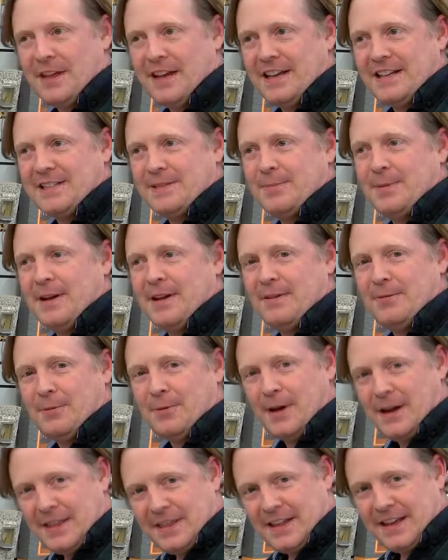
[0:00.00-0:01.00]
things, but
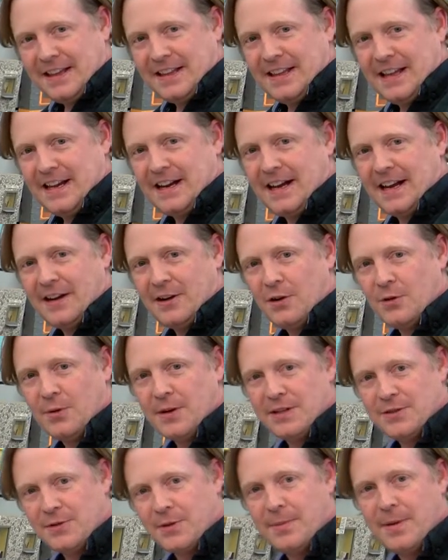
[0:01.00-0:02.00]
one thing that I
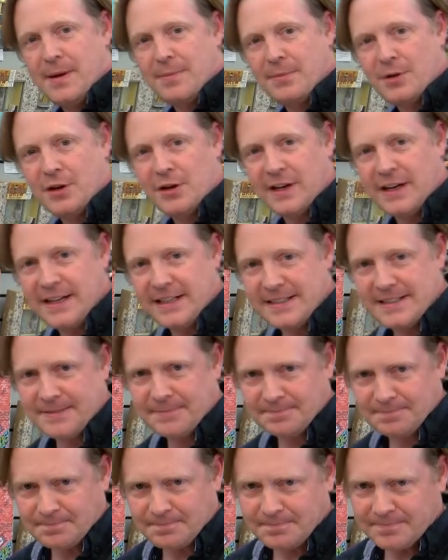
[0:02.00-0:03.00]
always remember
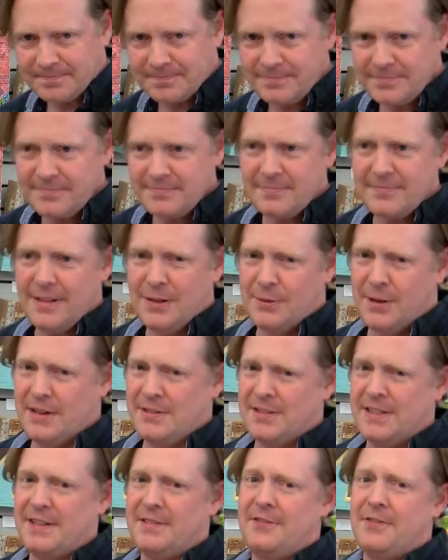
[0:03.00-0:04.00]
is when
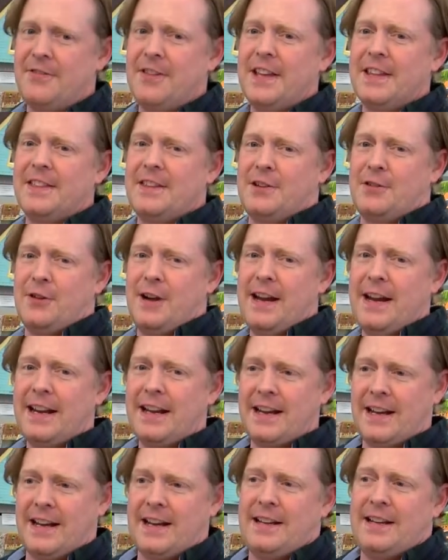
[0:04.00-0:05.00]
I was in fifth
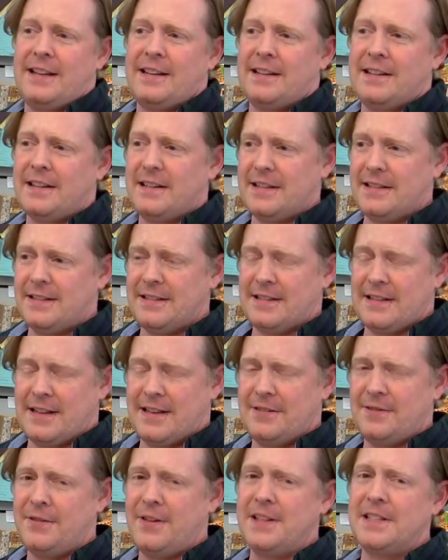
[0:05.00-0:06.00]
grade, I
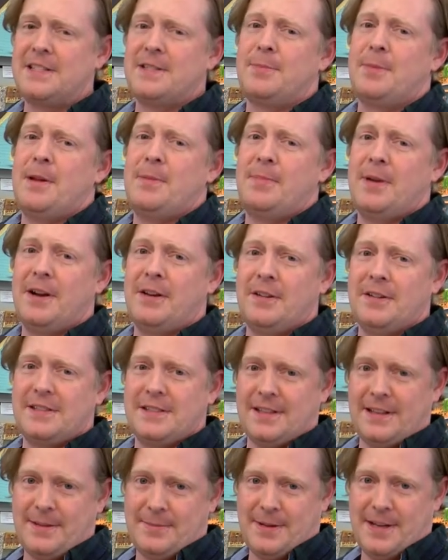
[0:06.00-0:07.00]
convinced my
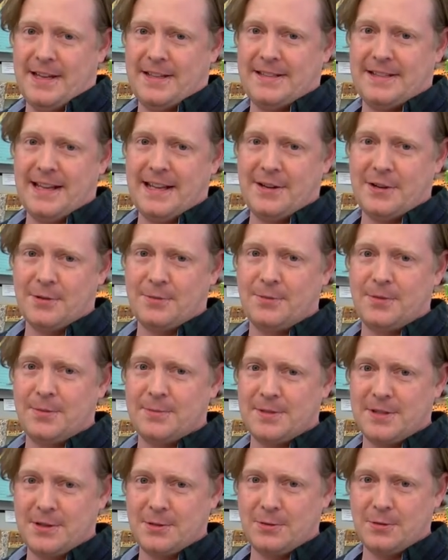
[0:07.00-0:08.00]
parents to let me stay home
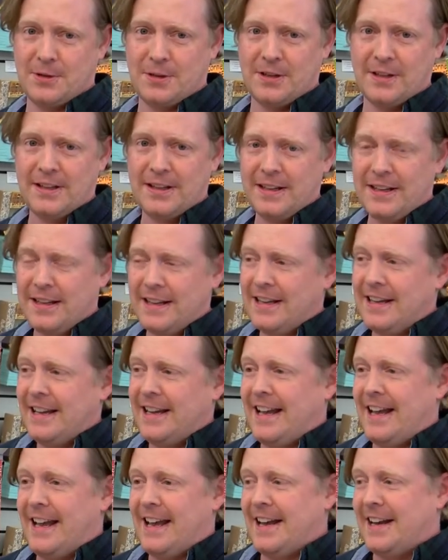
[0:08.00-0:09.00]
from school.
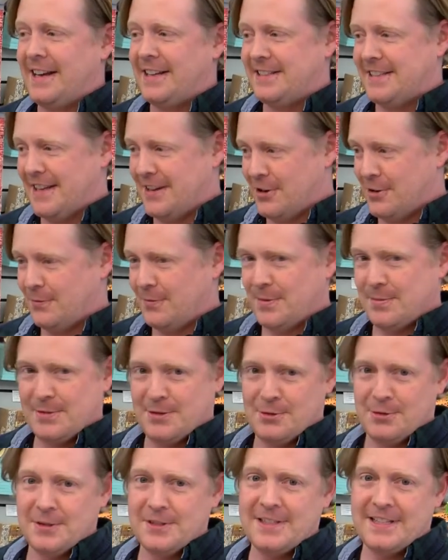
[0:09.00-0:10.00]
And I stayed home from
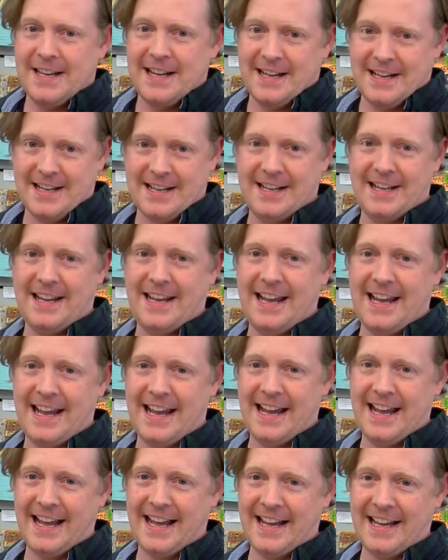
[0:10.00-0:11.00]
school sick,
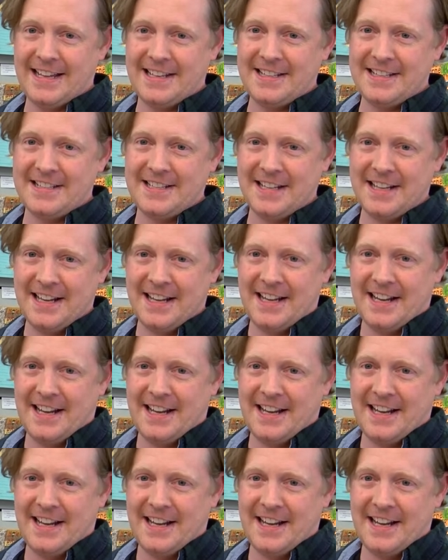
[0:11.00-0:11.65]
and